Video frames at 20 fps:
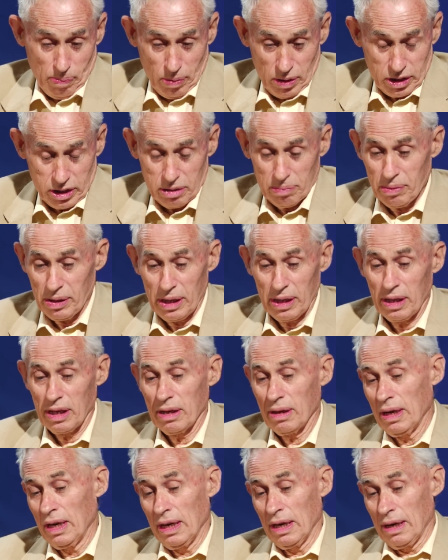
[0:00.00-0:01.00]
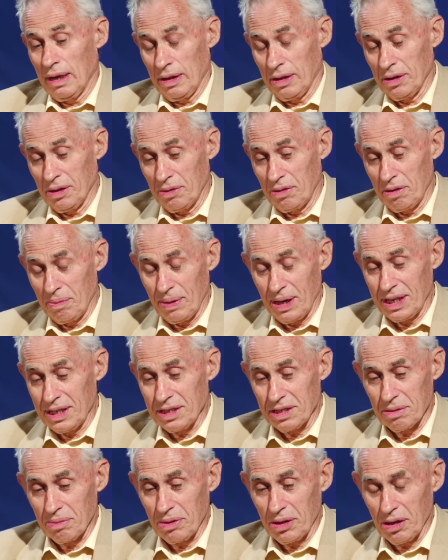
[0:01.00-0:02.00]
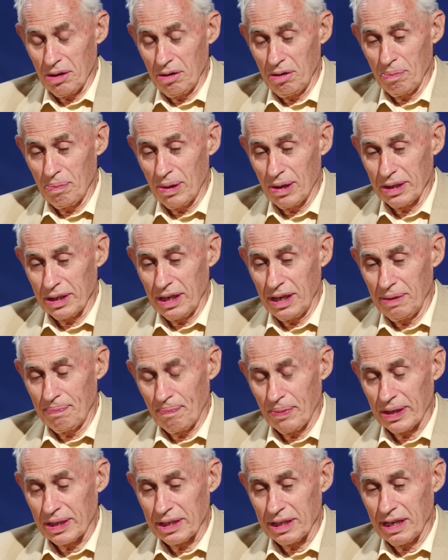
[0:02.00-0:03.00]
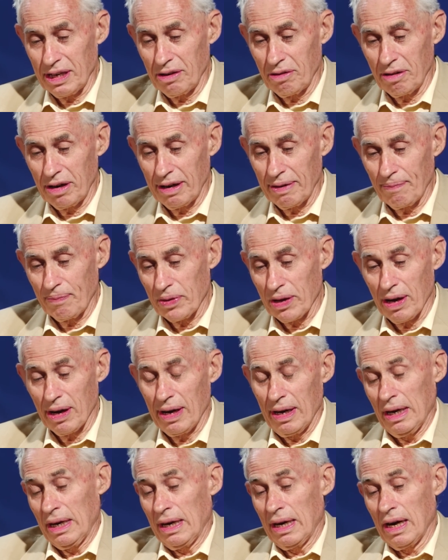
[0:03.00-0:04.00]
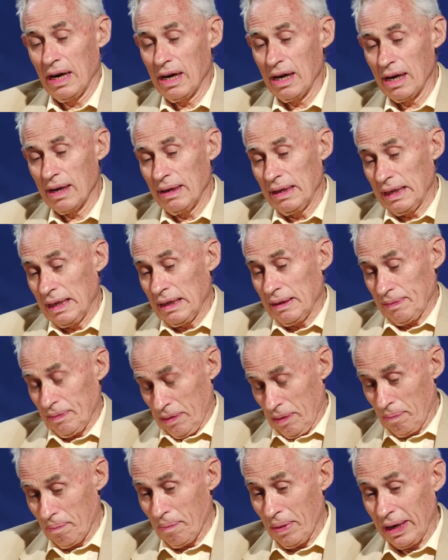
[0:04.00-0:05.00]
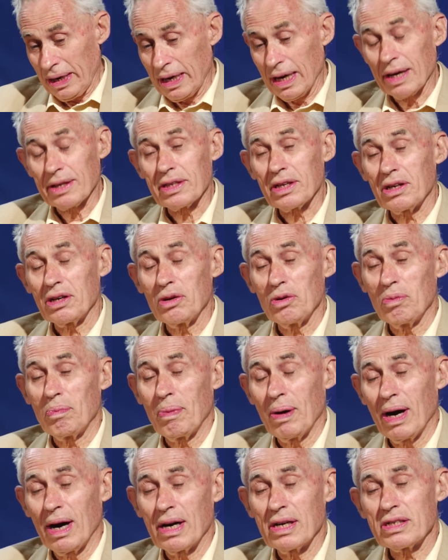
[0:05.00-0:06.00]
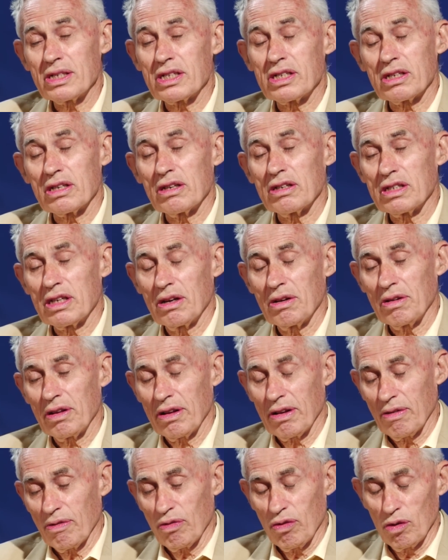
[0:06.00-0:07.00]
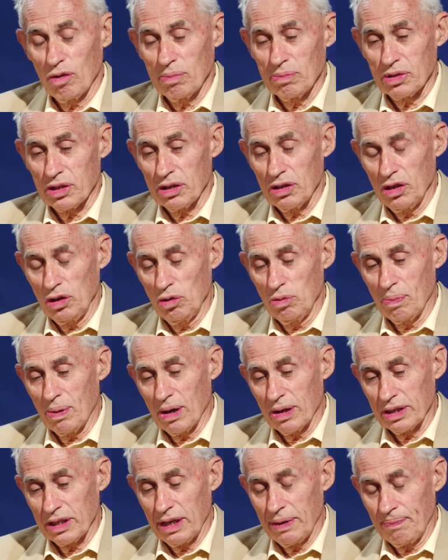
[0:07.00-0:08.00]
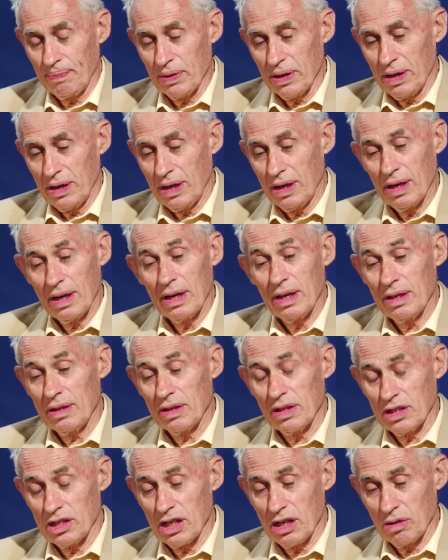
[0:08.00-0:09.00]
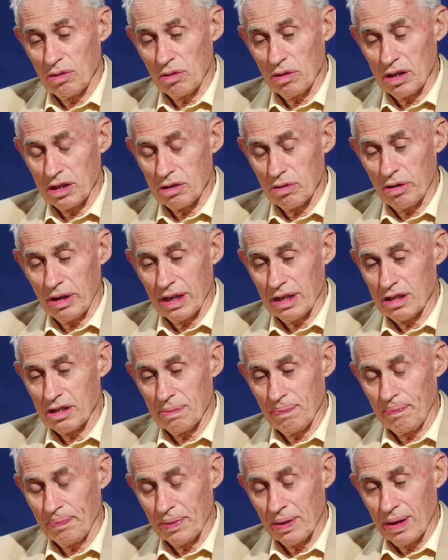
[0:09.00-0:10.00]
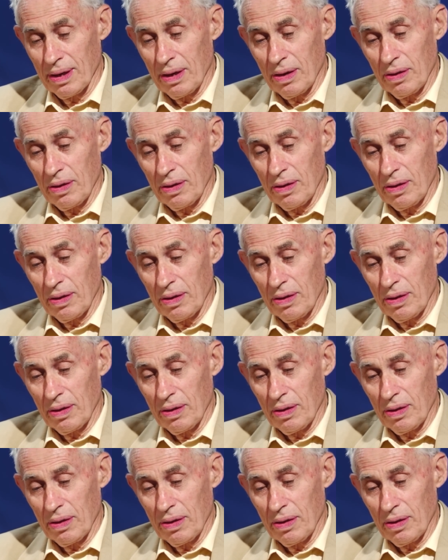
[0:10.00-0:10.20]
possibly the, the remains of the old body, but at any rate, uh, many other new parts, to, so that it forms a new body in the general resurrection.